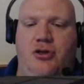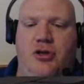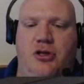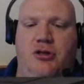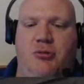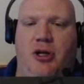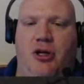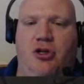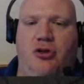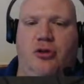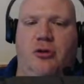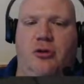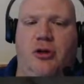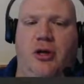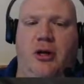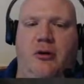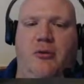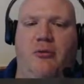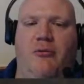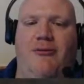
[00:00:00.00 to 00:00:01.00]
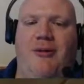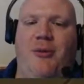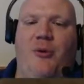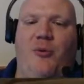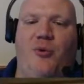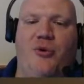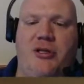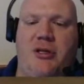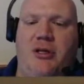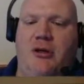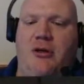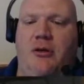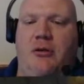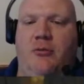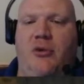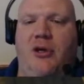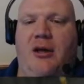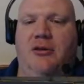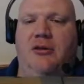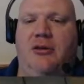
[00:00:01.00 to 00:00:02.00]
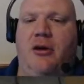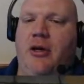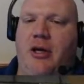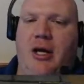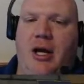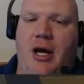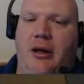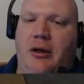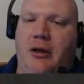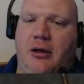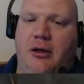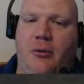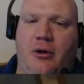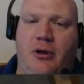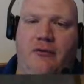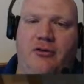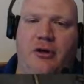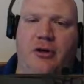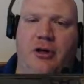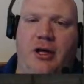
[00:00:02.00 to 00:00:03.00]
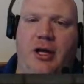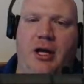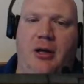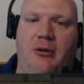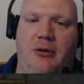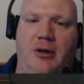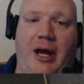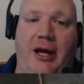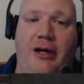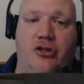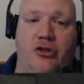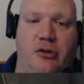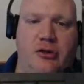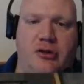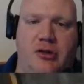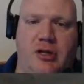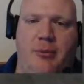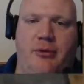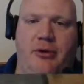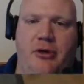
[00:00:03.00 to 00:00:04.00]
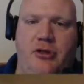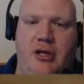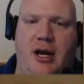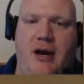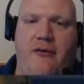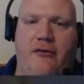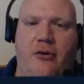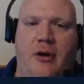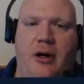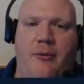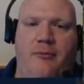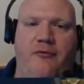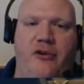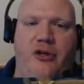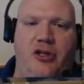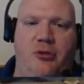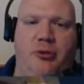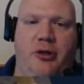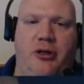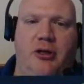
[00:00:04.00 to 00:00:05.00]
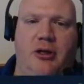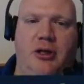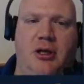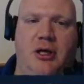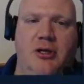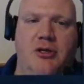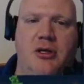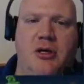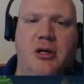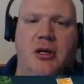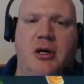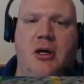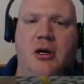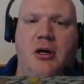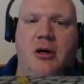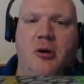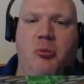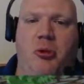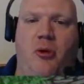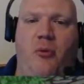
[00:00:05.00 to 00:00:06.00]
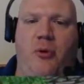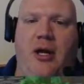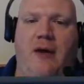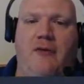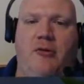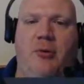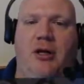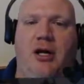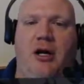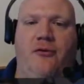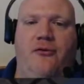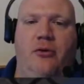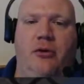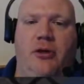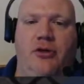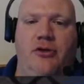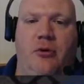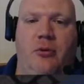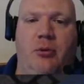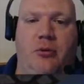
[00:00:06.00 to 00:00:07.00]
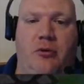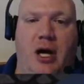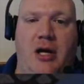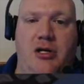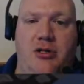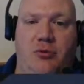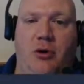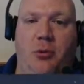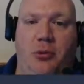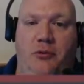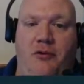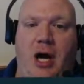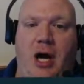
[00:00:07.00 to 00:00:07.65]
Just to make sure that, I mean, we're sitting on, we got 39 in here. We're going to have 38 extra saplings after I finish planting this. But we have to be careful, because what we've got is what we've